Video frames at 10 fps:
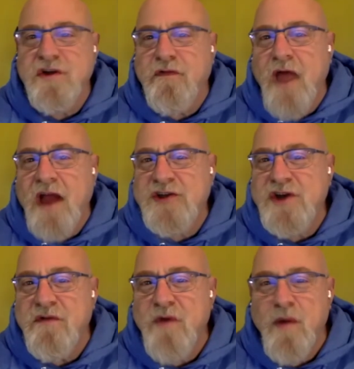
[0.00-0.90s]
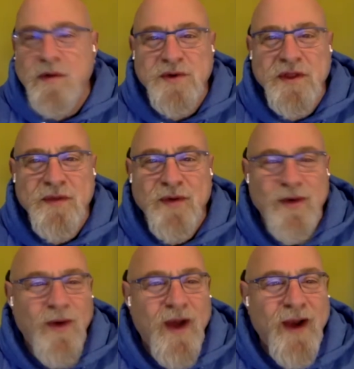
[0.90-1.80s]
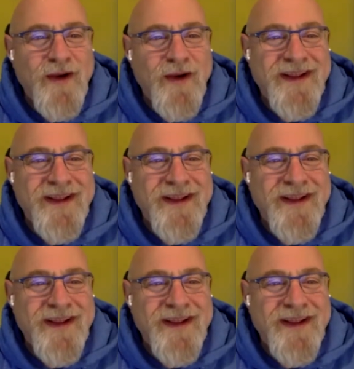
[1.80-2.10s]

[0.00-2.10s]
a fraction of what was really required. What